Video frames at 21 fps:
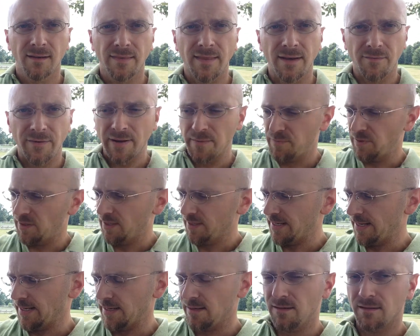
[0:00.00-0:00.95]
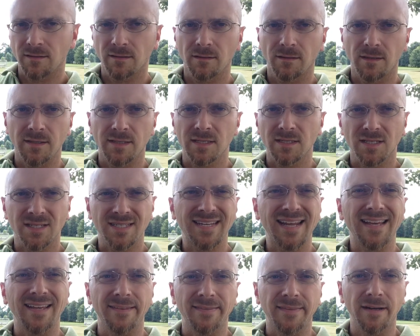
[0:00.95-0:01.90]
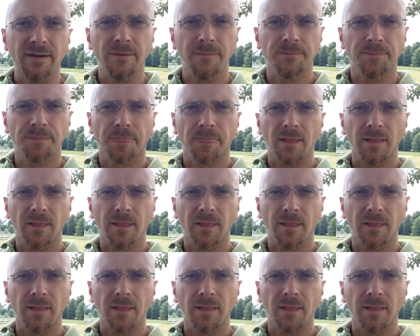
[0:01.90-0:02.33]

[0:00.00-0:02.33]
that we can plug in. It doesn't stay in there.